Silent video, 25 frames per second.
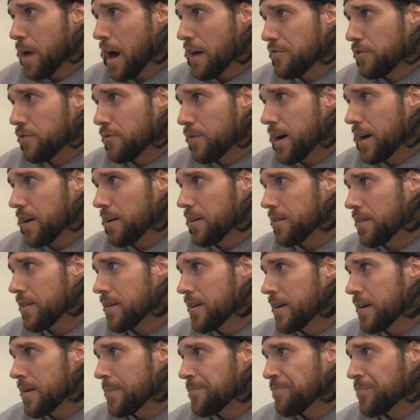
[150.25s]

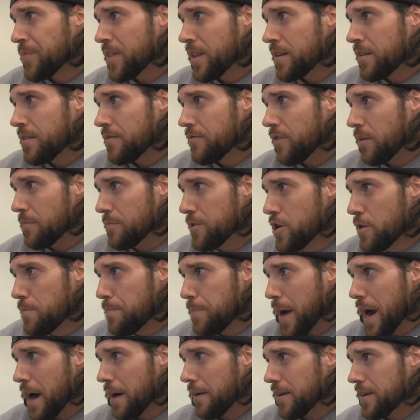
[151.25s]
Peverell from
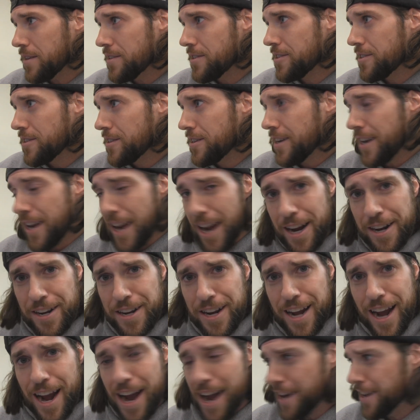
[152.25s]
New Paris,
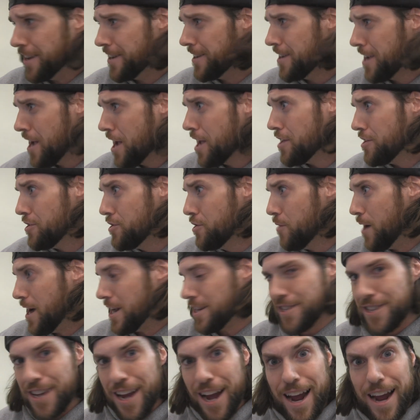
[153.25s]
Indiana,
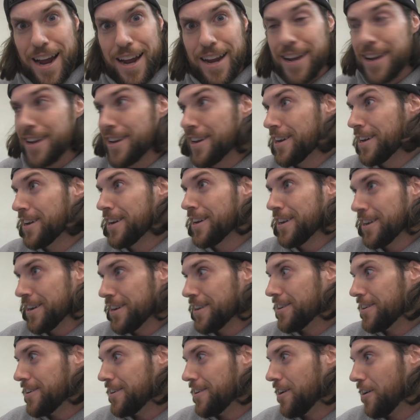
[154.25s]
USA.
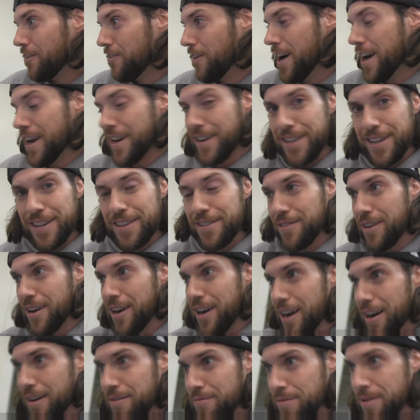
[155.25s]
All right,
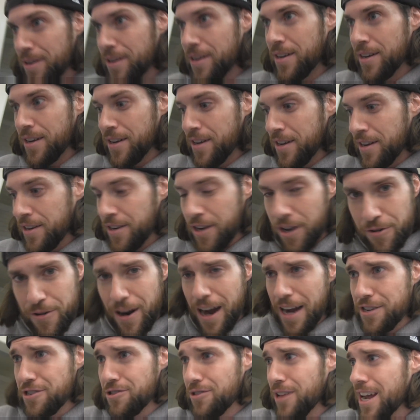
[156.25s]
uh,
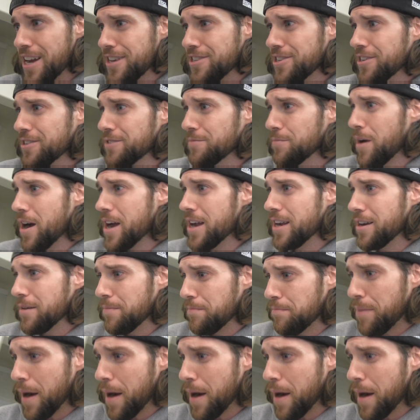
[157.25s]
congratulations, Mike